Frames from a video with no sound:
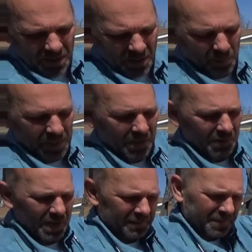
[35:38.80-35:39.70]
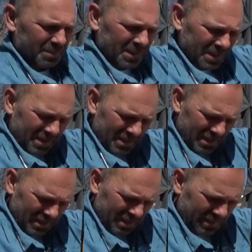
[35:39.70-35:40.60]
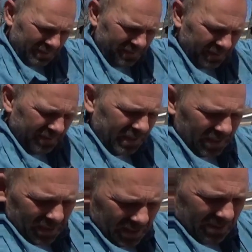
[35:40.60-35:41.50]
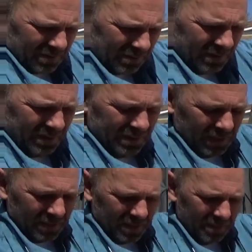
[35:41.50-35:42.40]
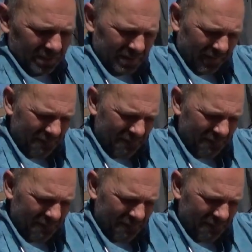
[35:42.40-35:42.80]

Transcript: A playwright from the 1500s or 1600s.